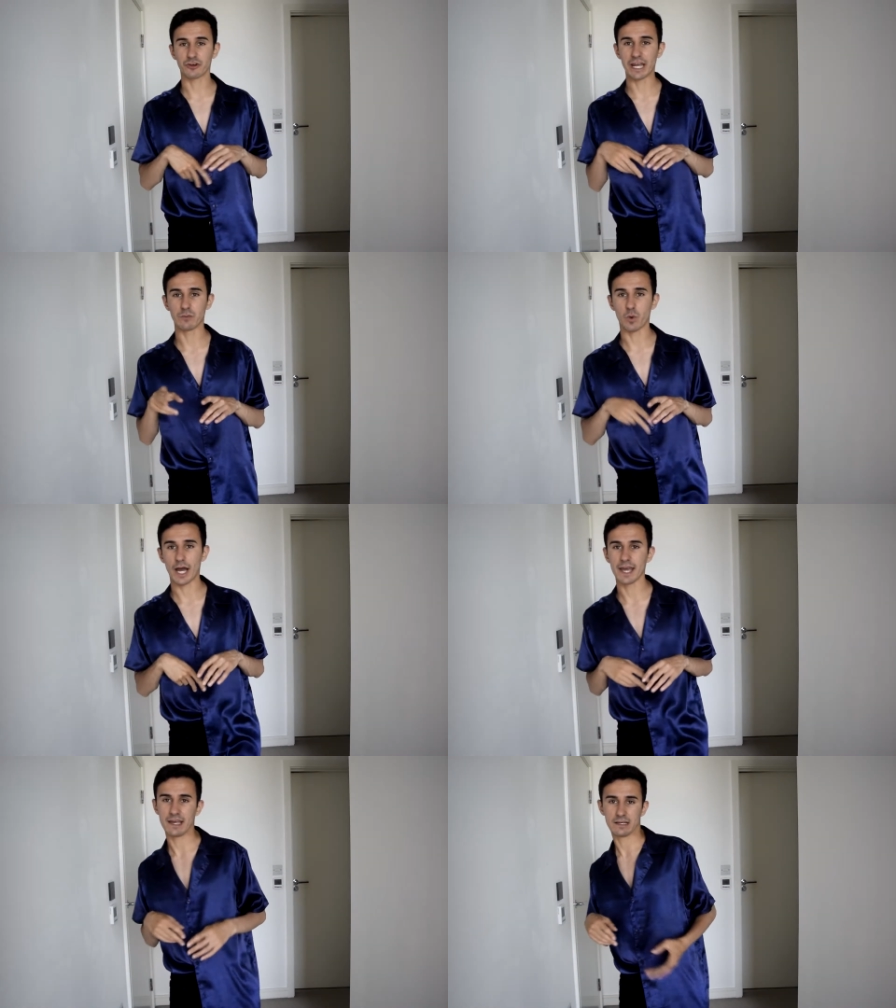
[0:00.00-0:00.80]
grey and
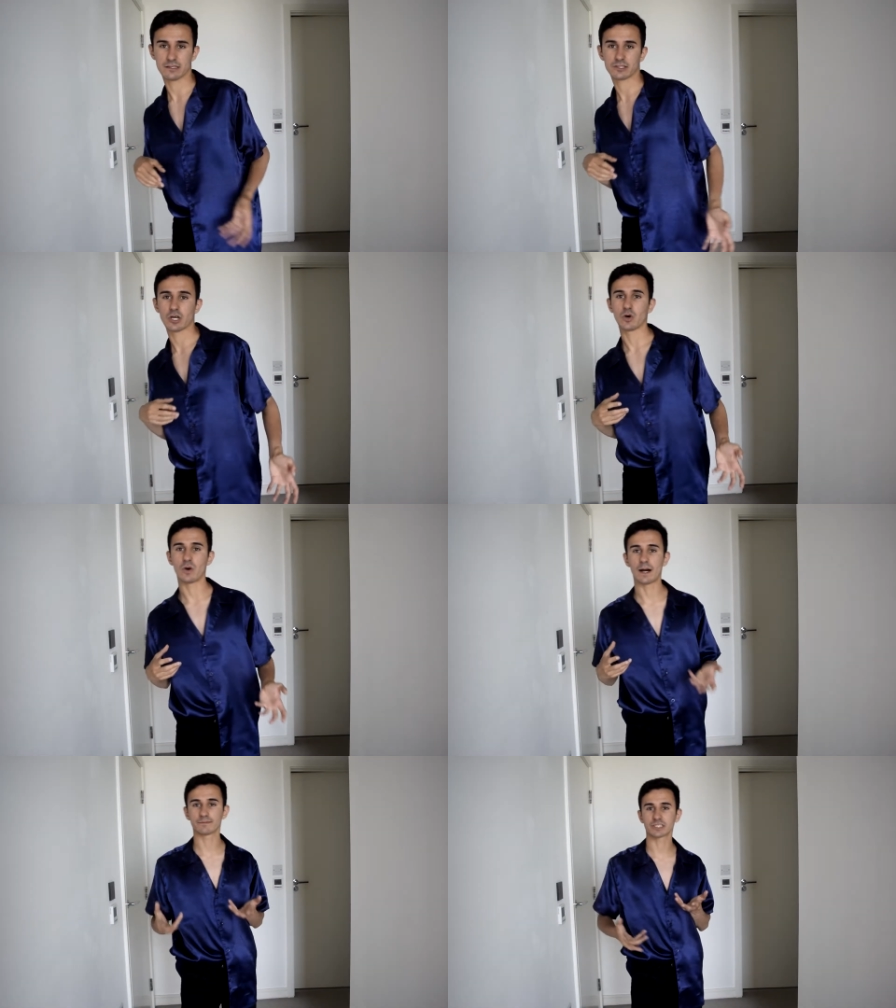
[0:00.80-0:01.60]
white, so
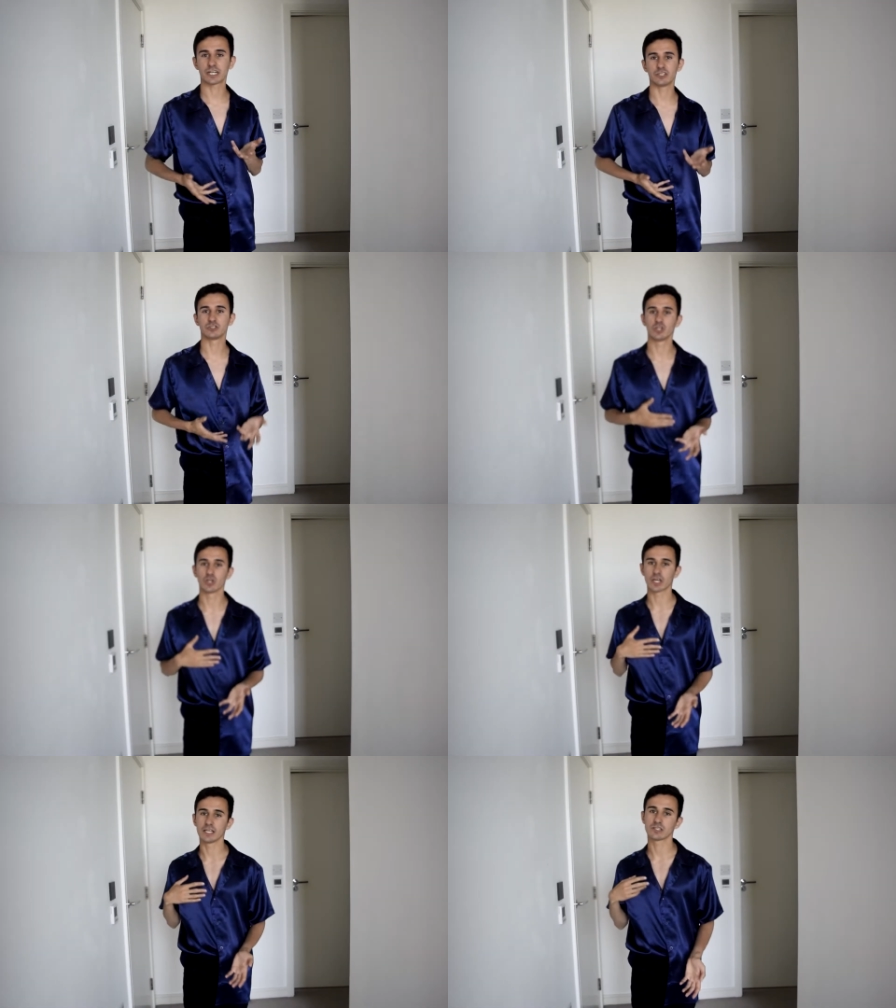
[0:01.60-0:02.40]
I'm starting to
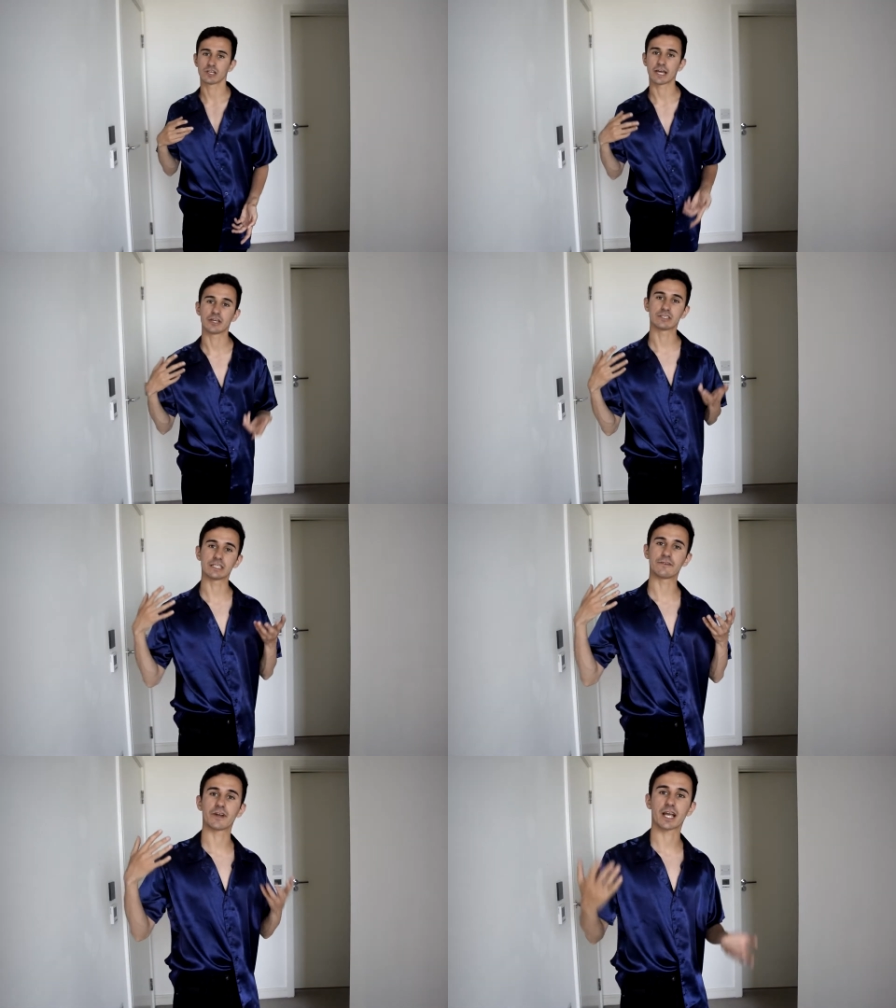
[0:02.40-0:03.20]
look into like
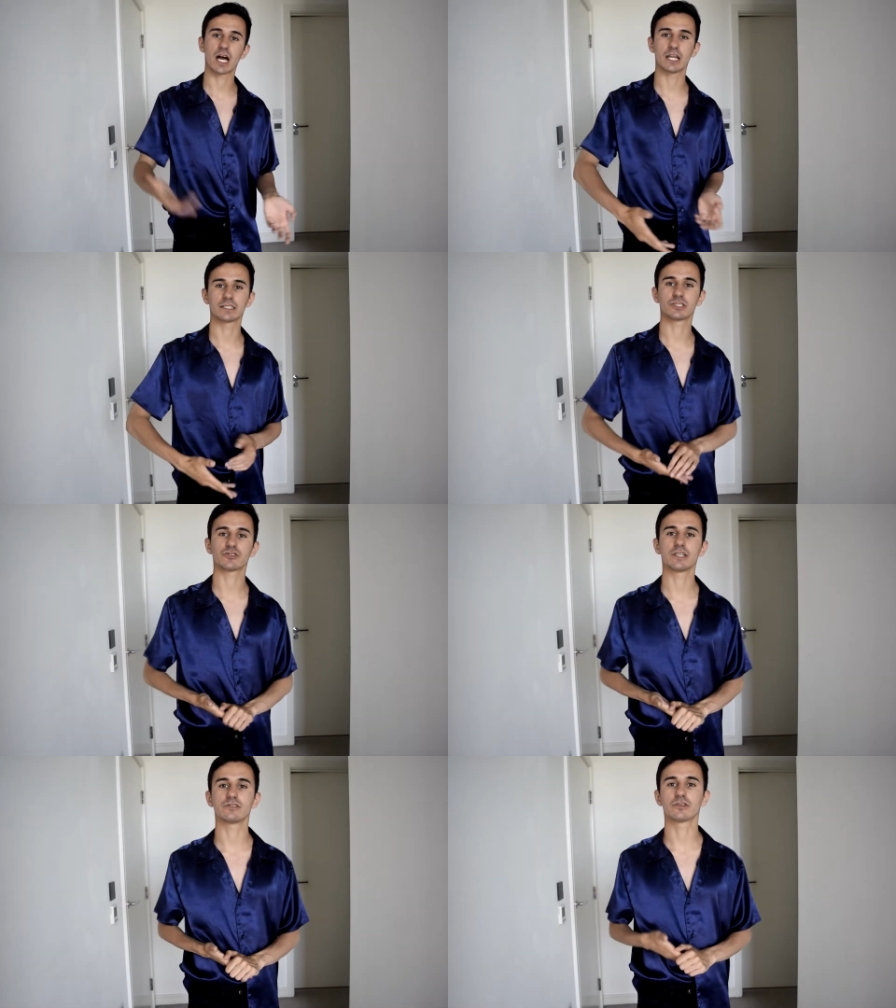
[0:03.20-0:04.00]
using different colours and
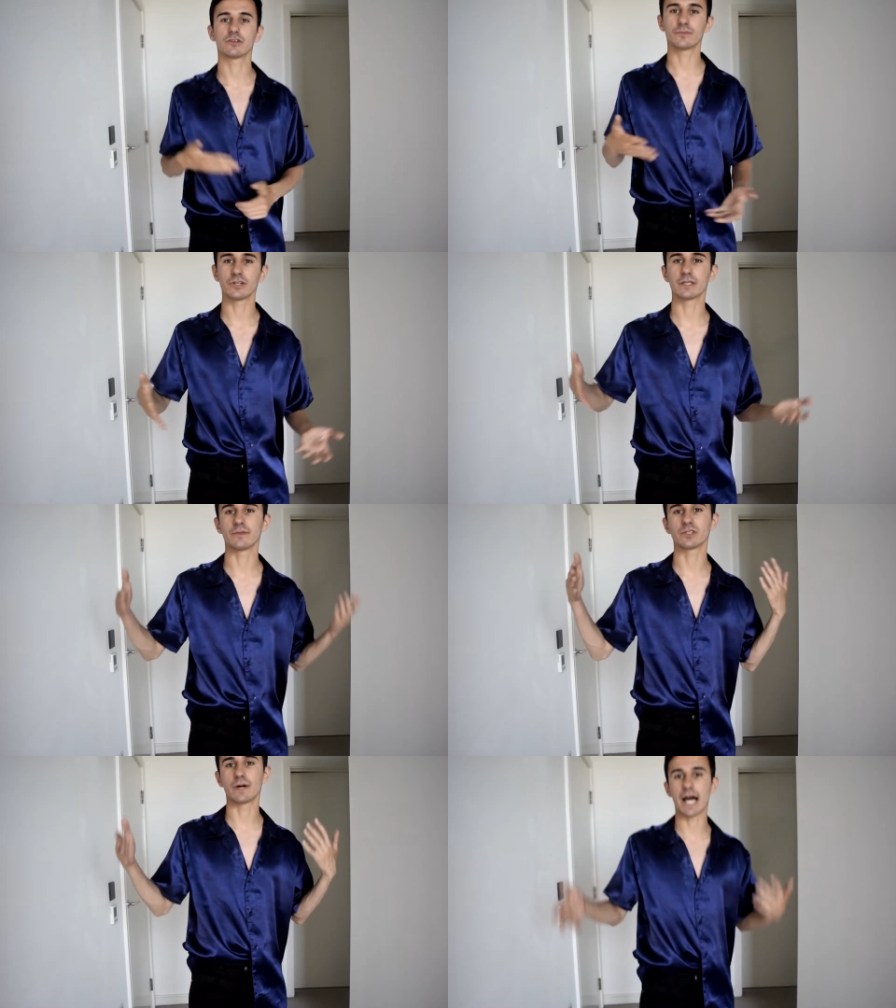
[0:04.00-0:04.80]
trying to incorporate them
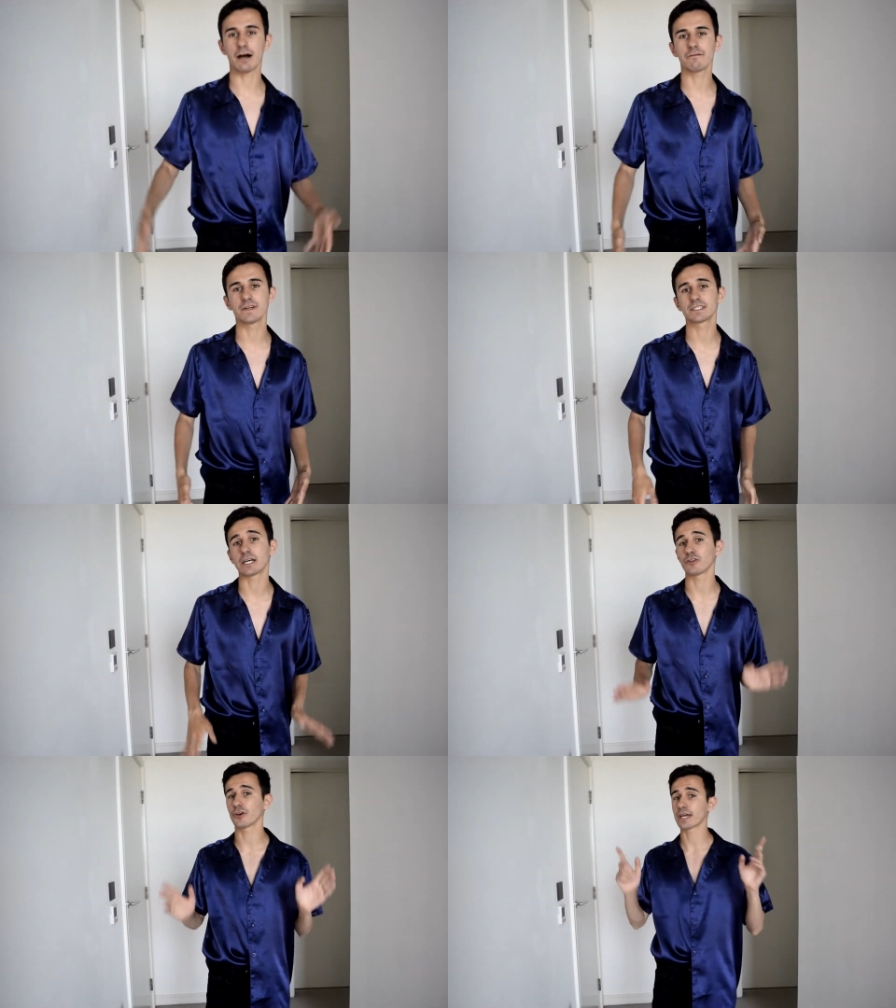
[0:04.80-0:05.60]
into my outfits.
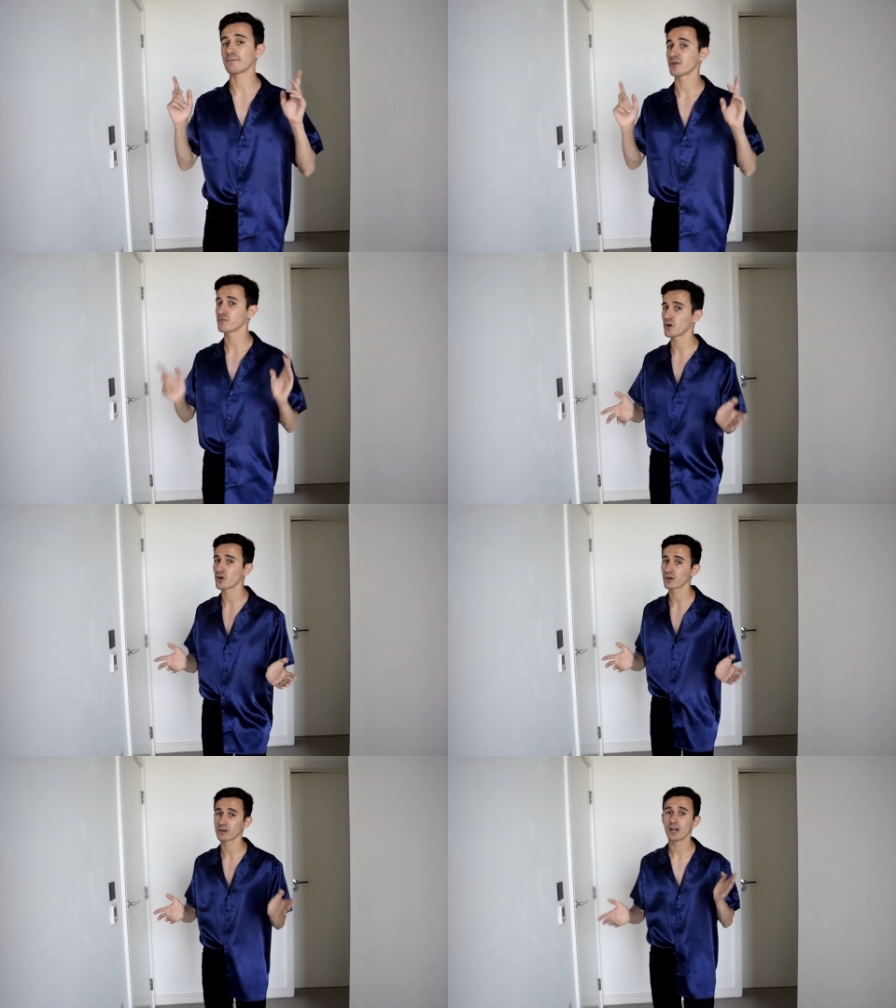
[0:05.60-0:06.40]
Now don't get me
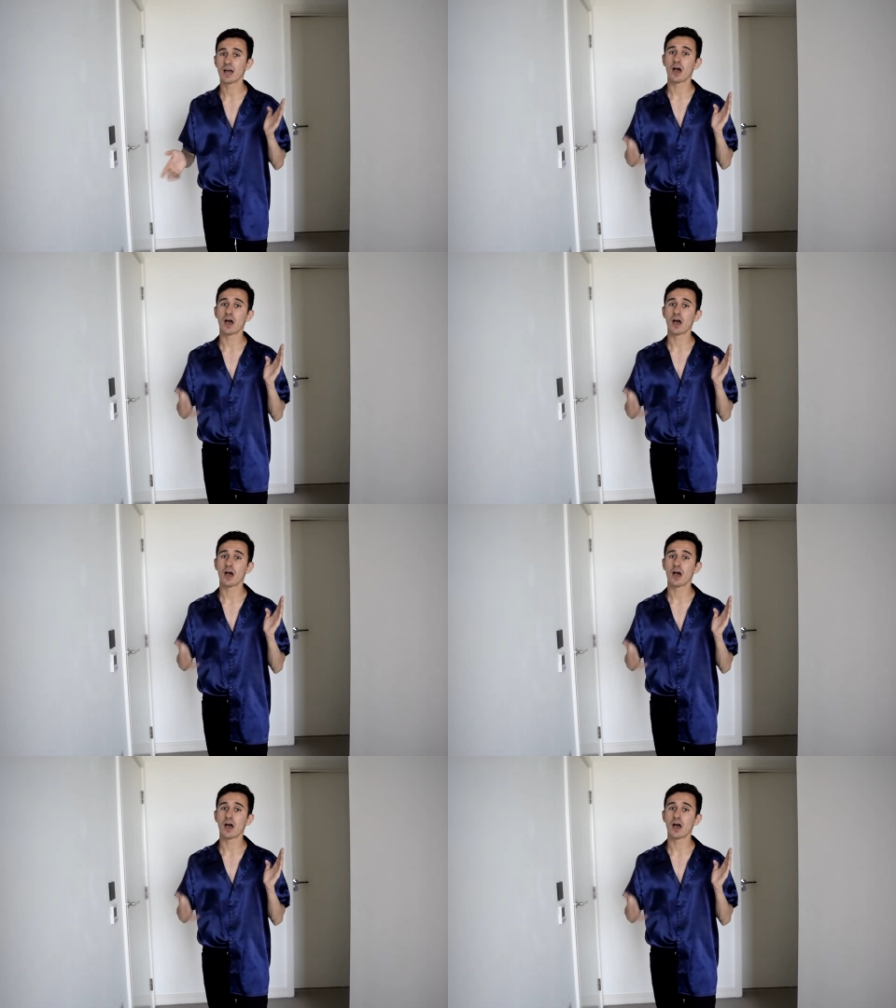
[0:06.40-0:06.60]
wrong,